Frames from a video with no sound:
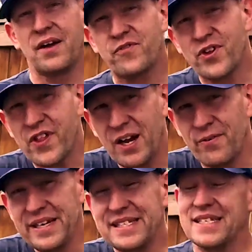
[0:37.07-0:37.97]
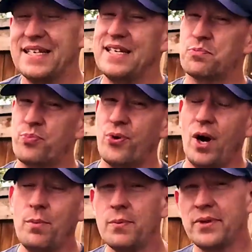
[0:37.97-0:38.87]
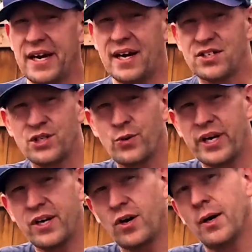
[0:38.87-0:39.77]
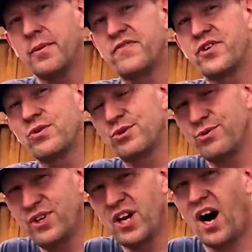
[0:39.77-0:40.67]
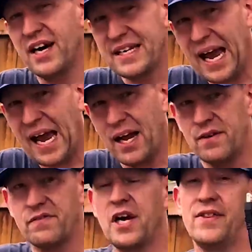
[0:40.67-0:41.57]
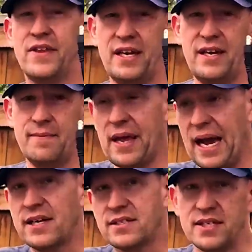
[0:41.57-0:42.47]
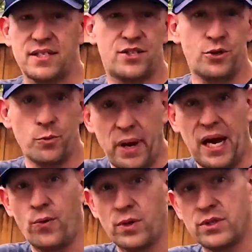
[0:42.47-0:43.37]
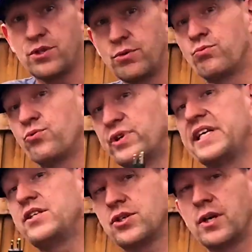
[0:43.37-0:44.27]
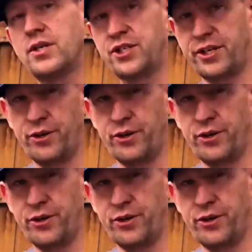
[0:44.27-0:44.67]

And for that reason, it's probably actually quite common for you to not have the access to power to recharge your